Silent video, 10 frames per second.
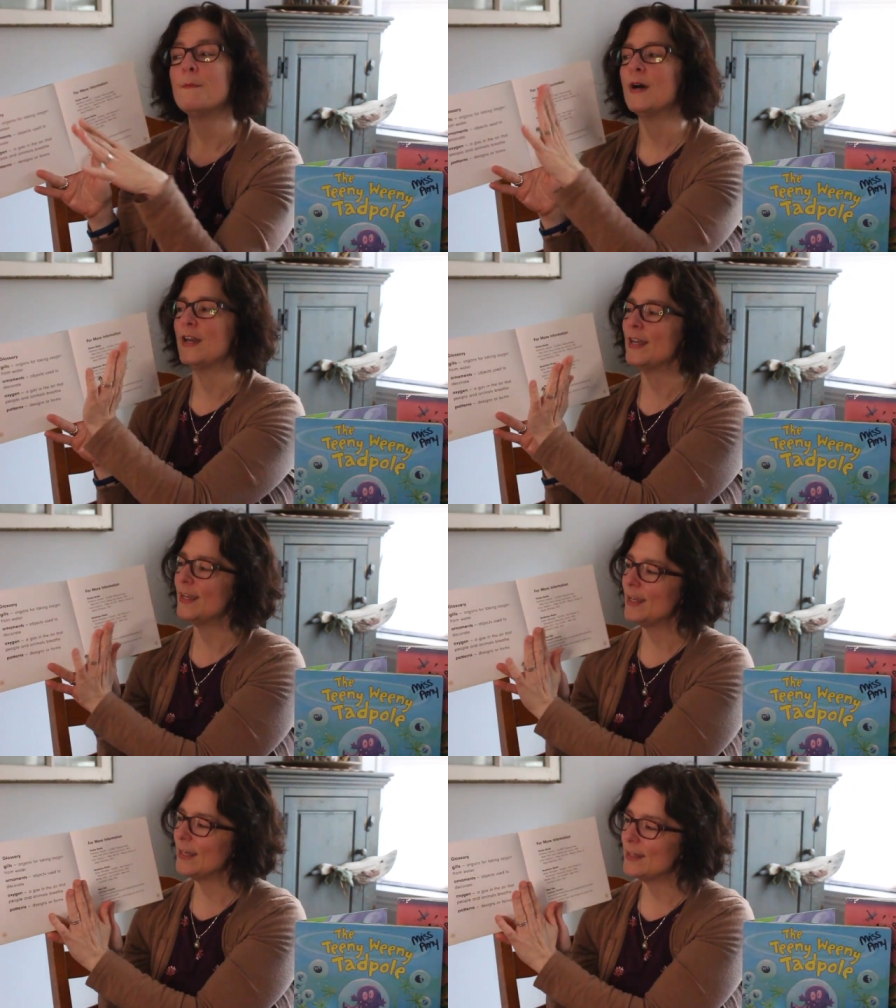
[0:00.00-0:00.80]
but
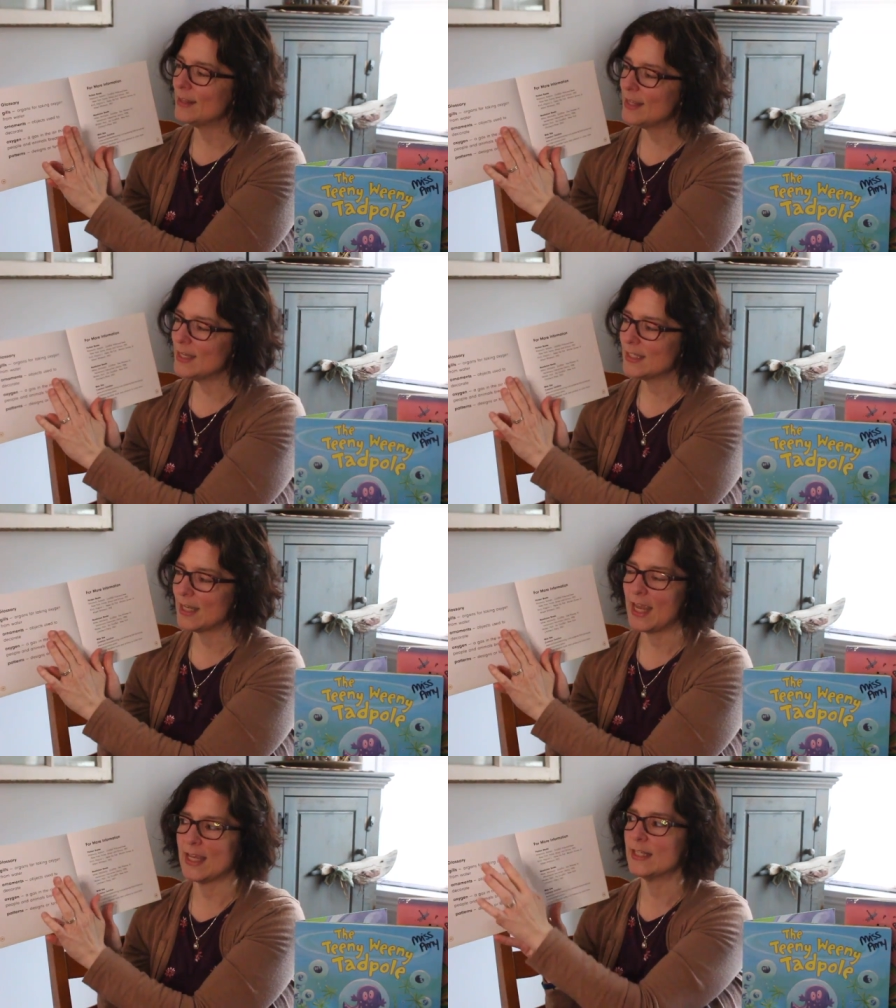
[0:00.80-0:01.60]
in this
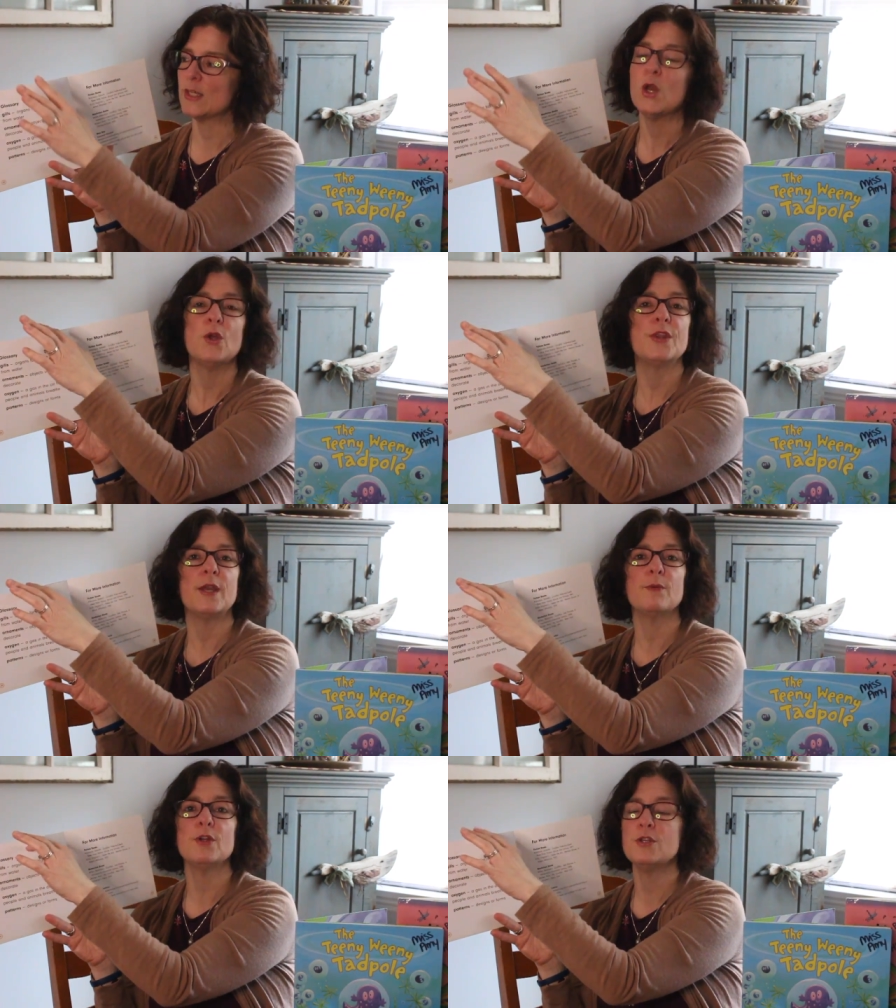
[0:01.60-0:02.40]
case,
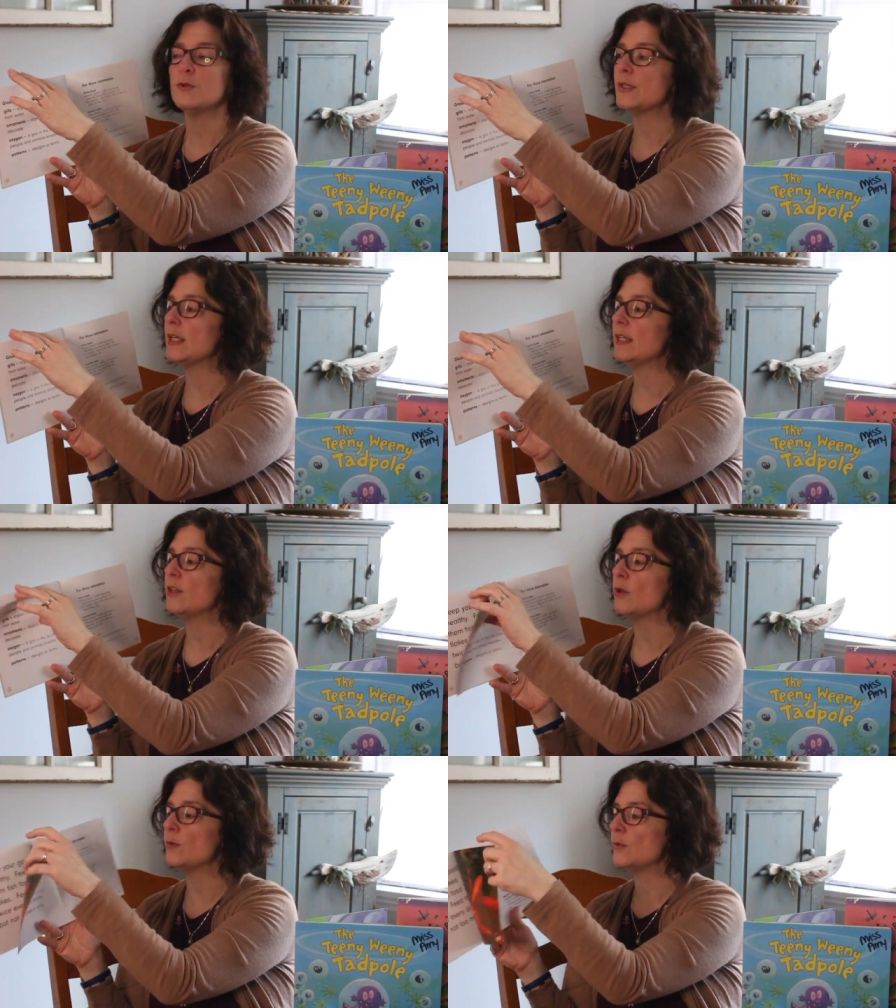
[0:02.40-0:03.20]
they were using
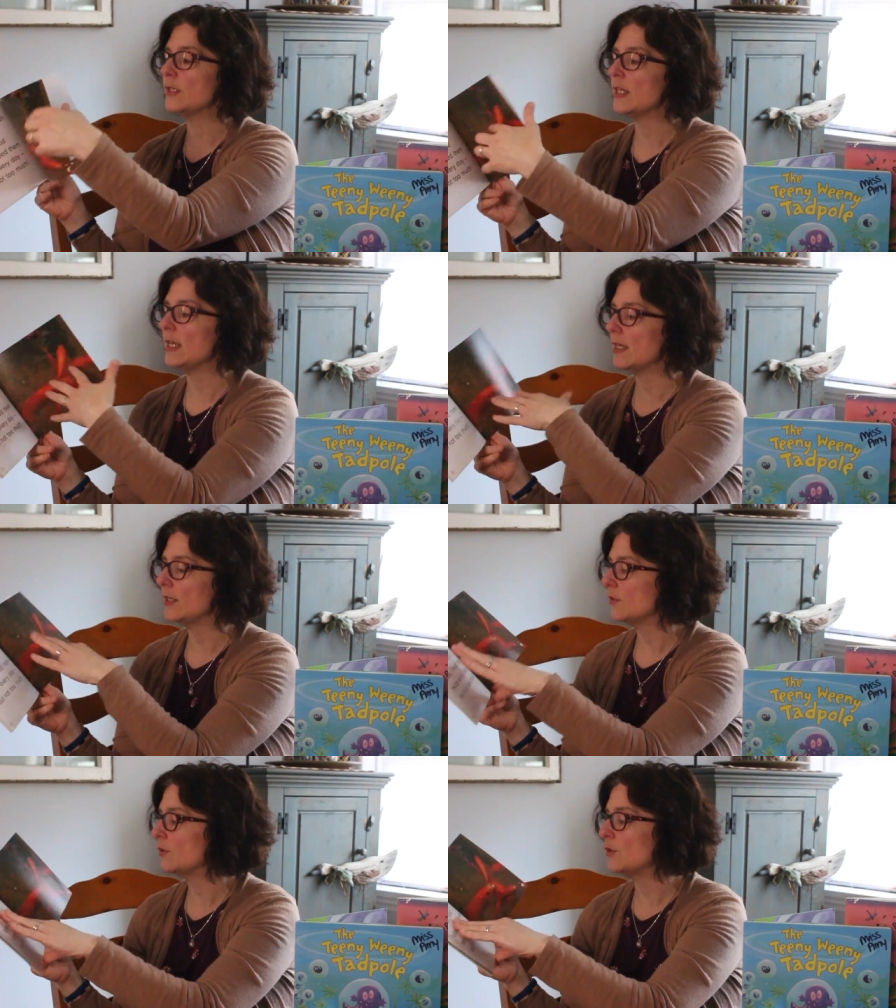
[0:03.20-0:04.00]
those
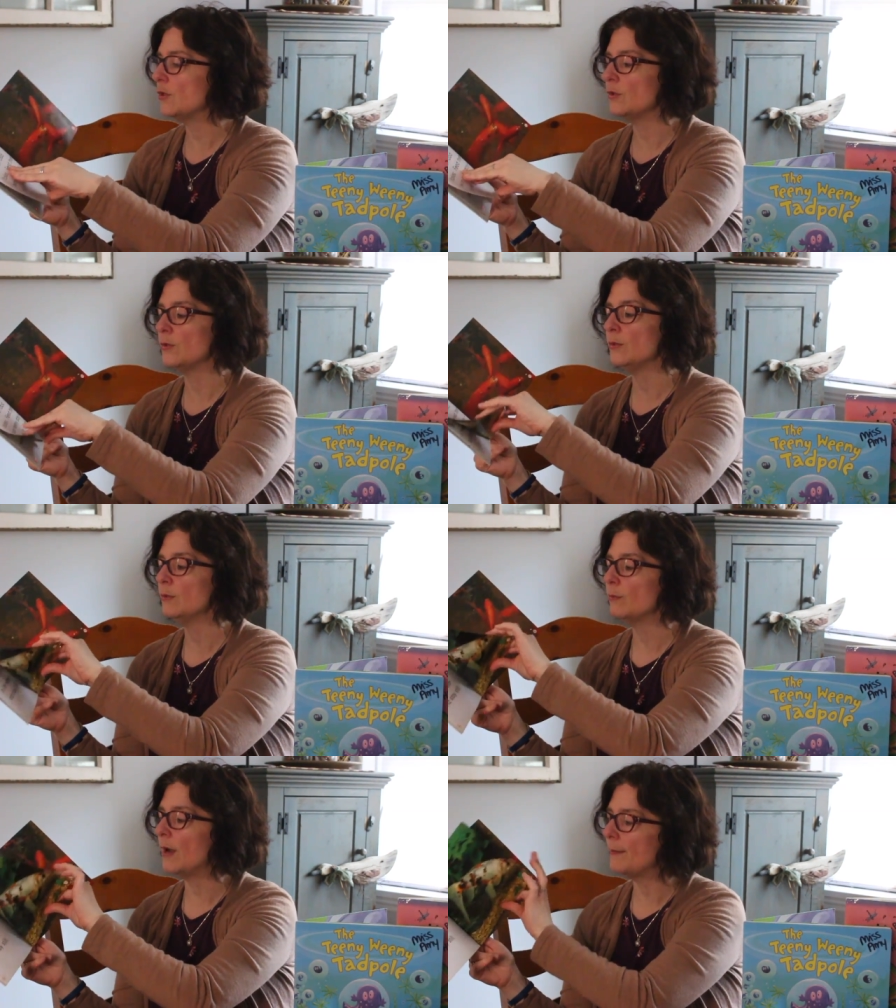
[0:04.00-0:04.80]
things to
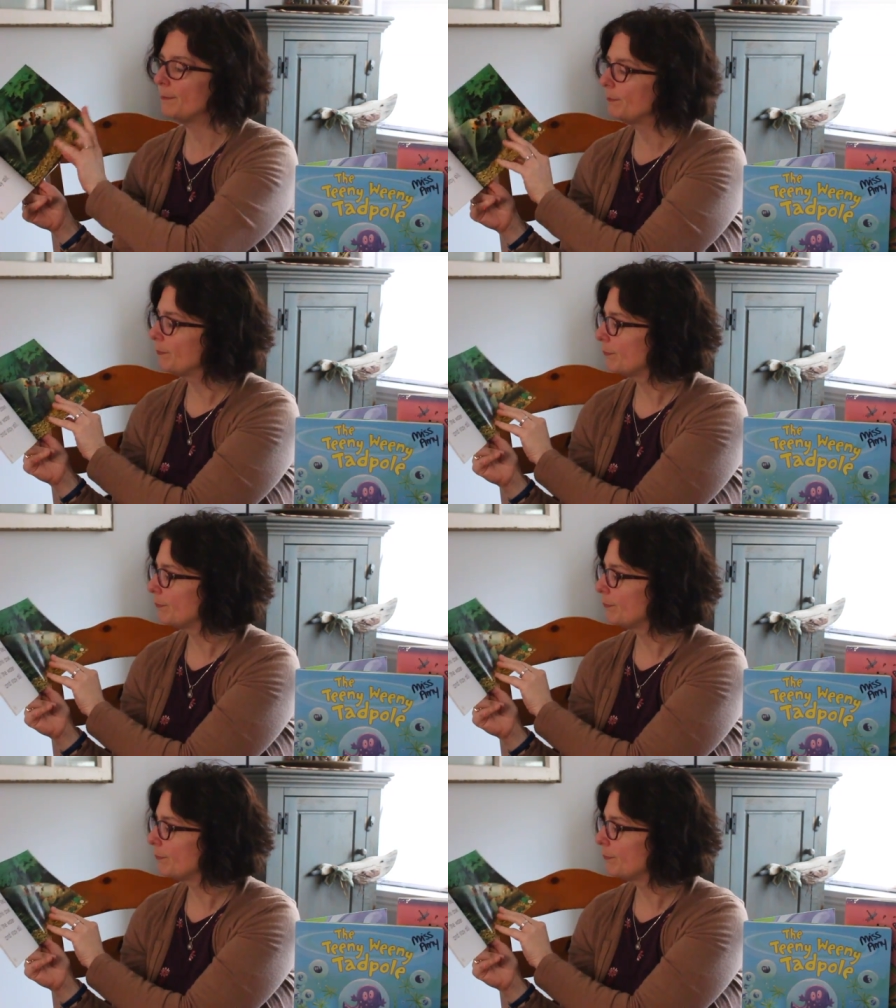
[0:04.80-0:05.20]
what?